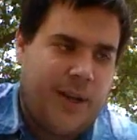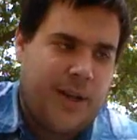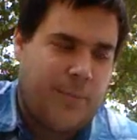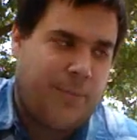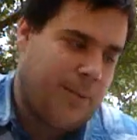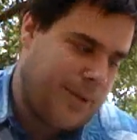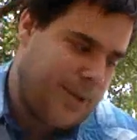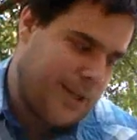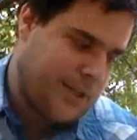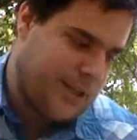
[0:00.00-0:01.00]
the pump
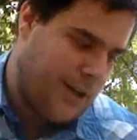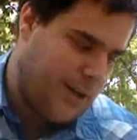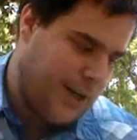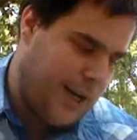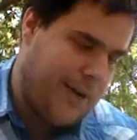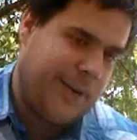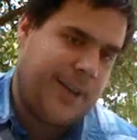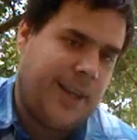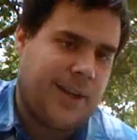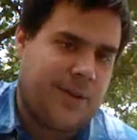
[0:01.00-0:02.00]
kicks on and
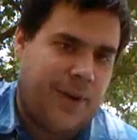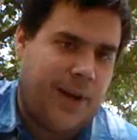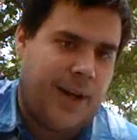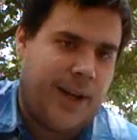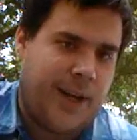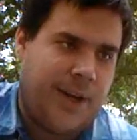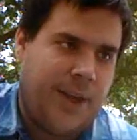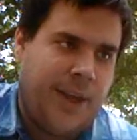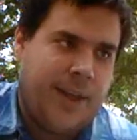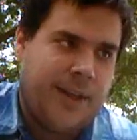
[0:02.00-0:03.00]
everything is fine,
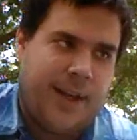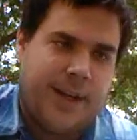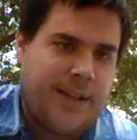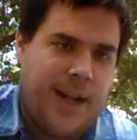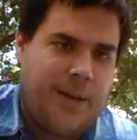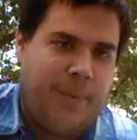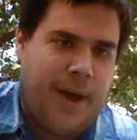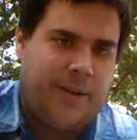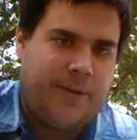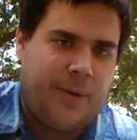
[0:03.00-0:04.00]
then it's not a
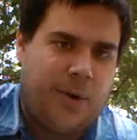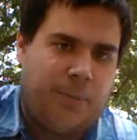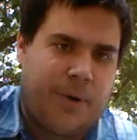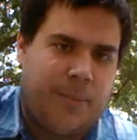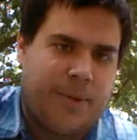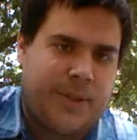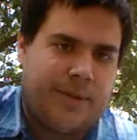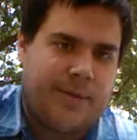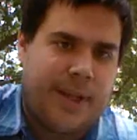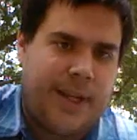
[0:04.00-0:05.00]
bad fuel pump. It's
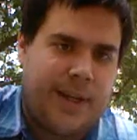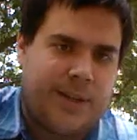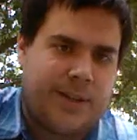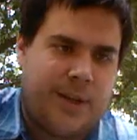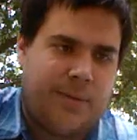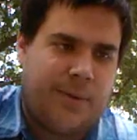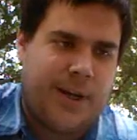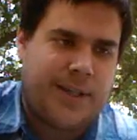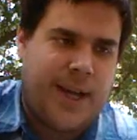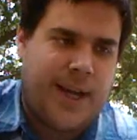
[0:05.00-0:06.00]
something else. Somewhere
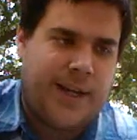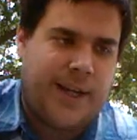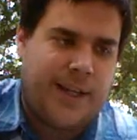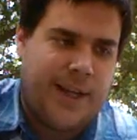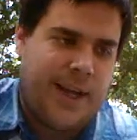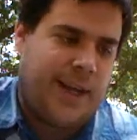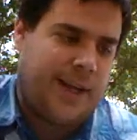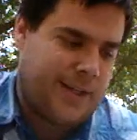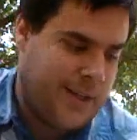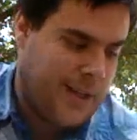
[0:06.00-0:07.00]
it's not getting
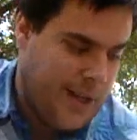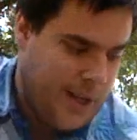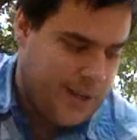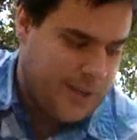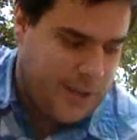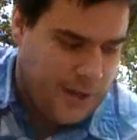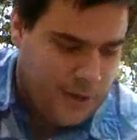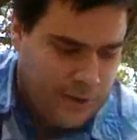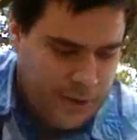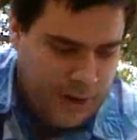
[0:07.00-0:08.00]
gas.
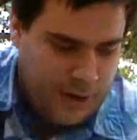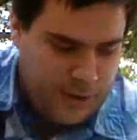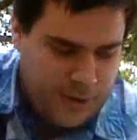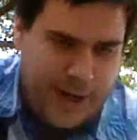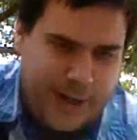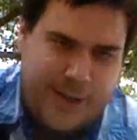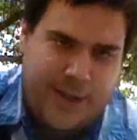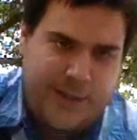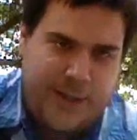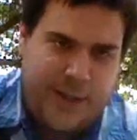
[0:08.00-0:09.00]
So, try
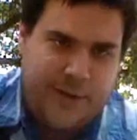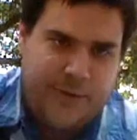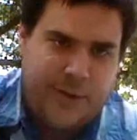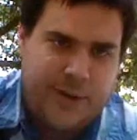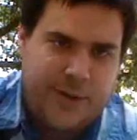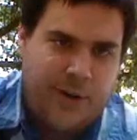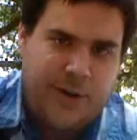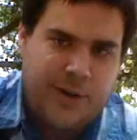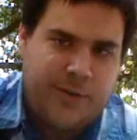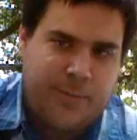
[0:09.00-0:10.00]
testing it first. Don't
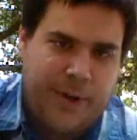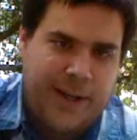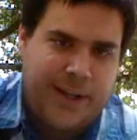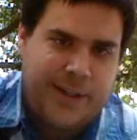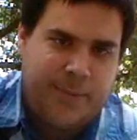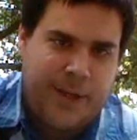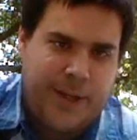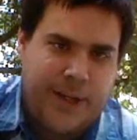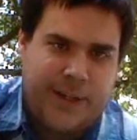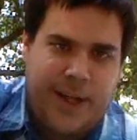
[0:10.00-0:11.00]
just replace it
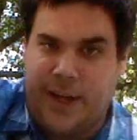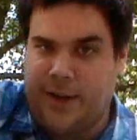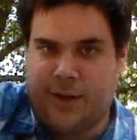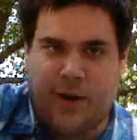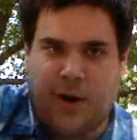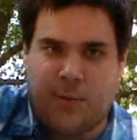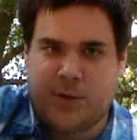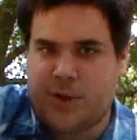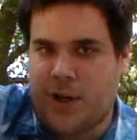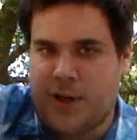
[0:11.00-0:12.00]
because, hey, car won't
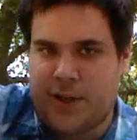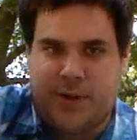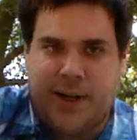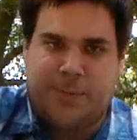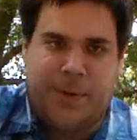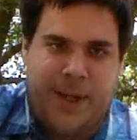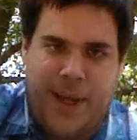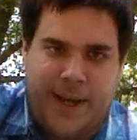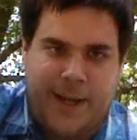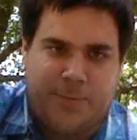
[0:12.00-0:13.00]
start, so it has to be a
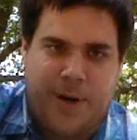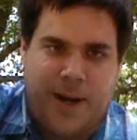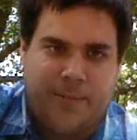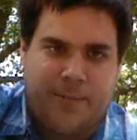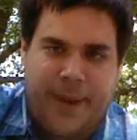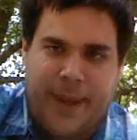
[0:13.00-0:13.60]
gas problem.